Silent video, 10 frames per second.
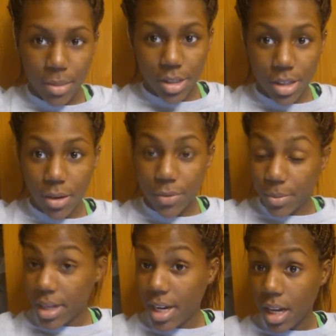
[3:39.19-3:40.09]
But you know, for
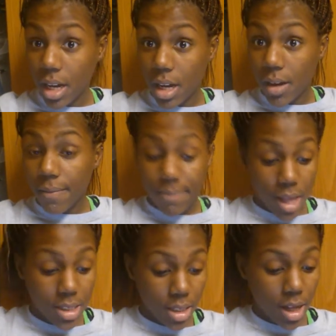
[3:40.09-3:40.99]
me,
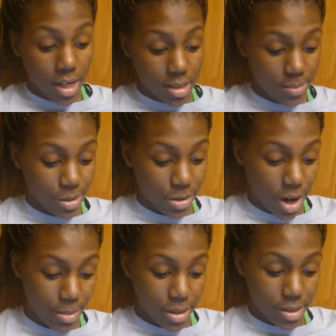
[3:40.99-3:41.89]
that's a lot of
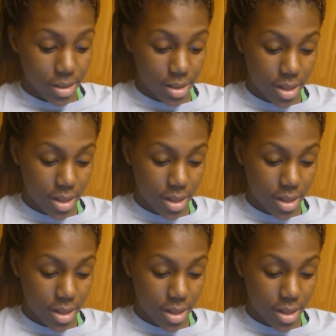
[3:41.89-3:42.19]
subscribers.